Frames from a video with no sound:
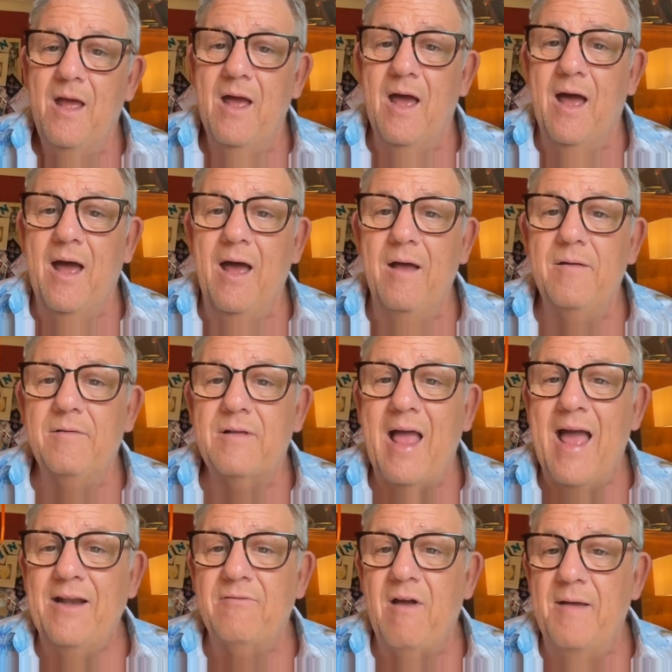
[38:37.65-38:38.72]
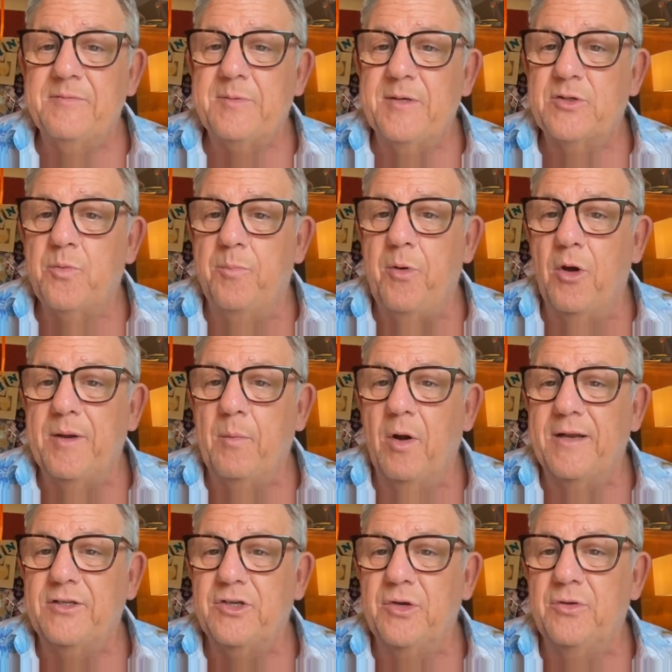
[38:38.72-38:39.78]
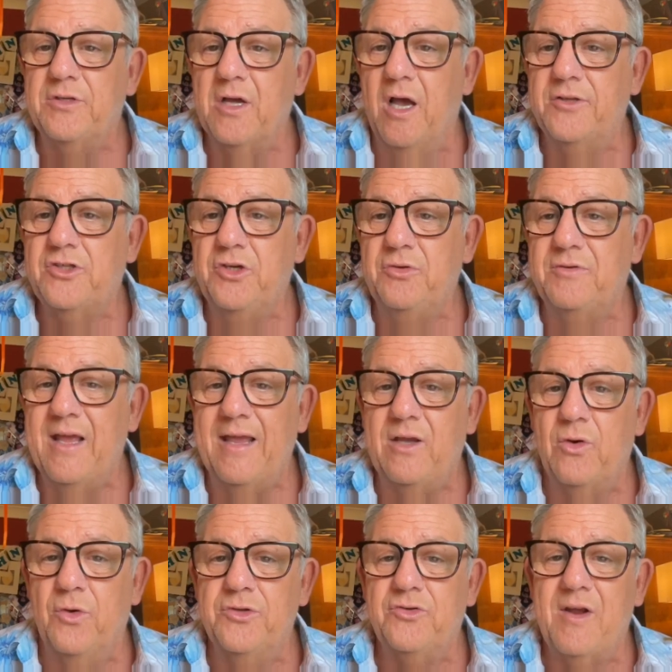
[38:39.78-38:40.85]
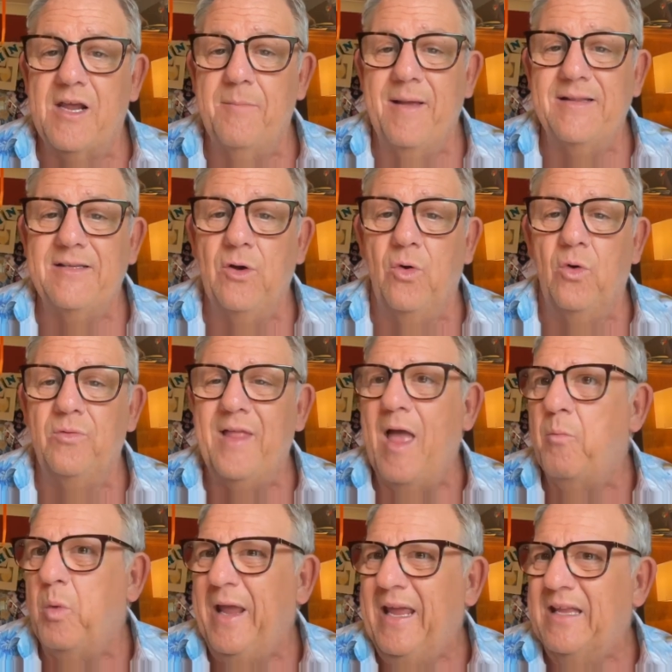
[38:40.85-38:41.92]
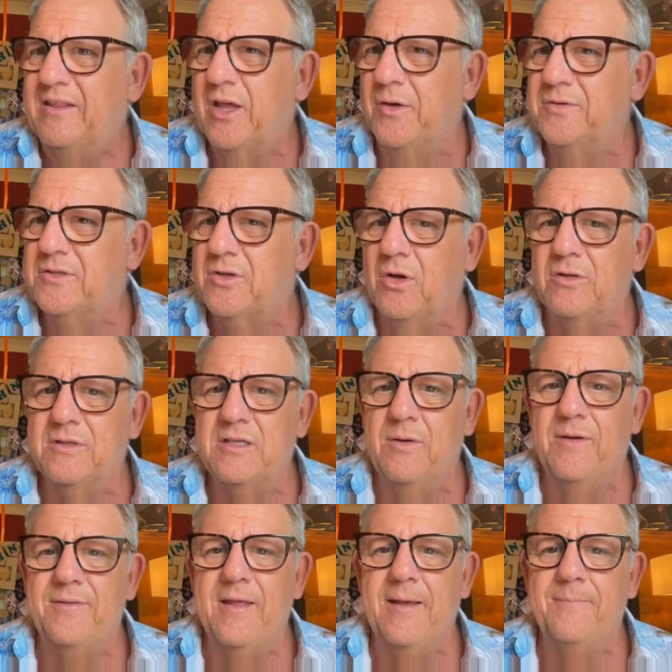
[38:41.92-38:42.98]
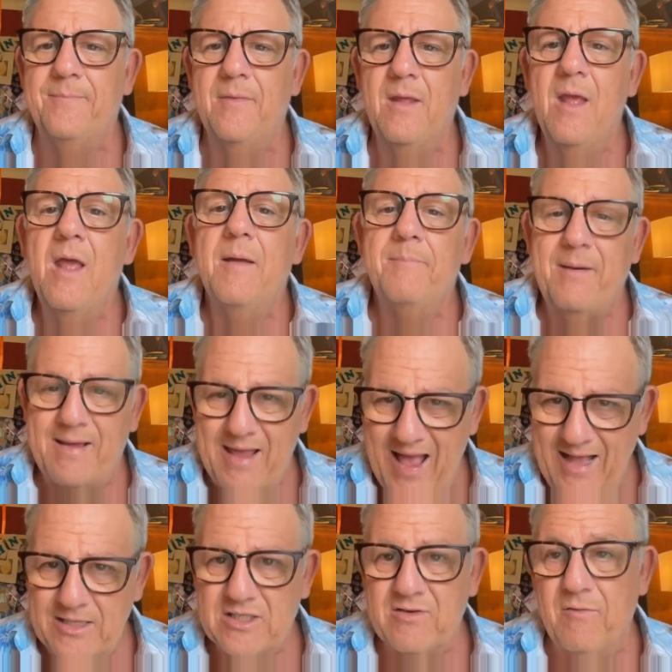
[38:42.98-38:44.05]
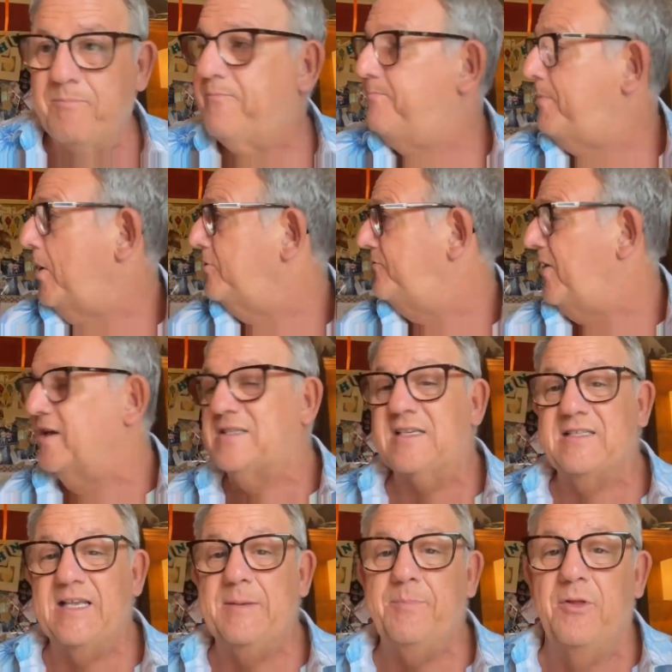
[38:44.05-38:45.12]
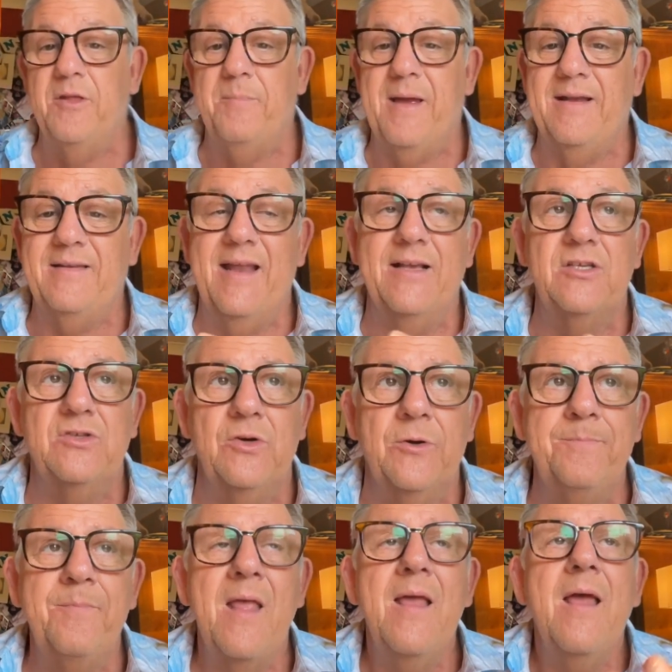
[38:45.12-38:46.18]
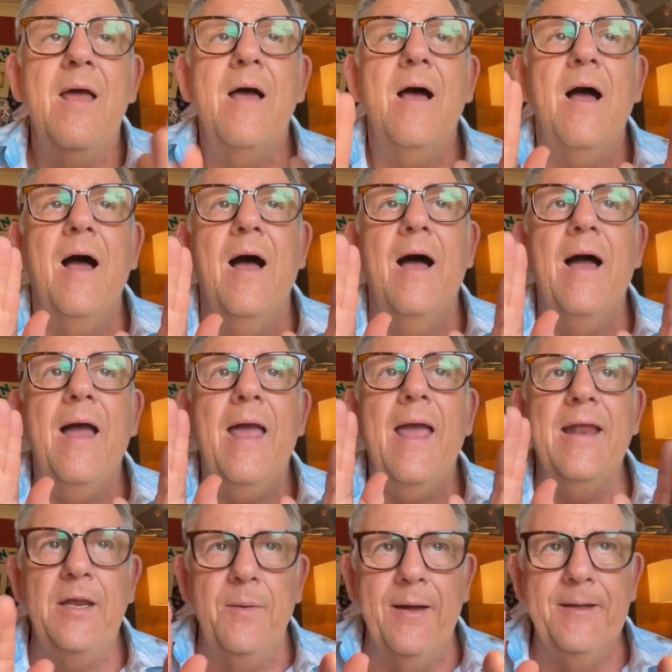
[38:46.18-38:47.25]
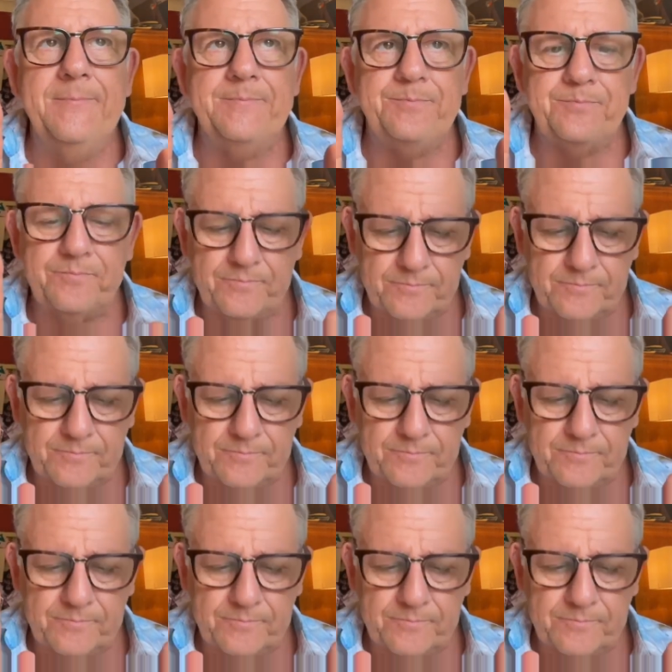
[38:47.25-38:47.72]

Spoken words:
Anne Graham's been to a Polly Wolly Doodah 2-day course. Recommend it all. They're weird, those dolls, though, aren't they? The cats are both fast asleep on the bed next door. Anyway,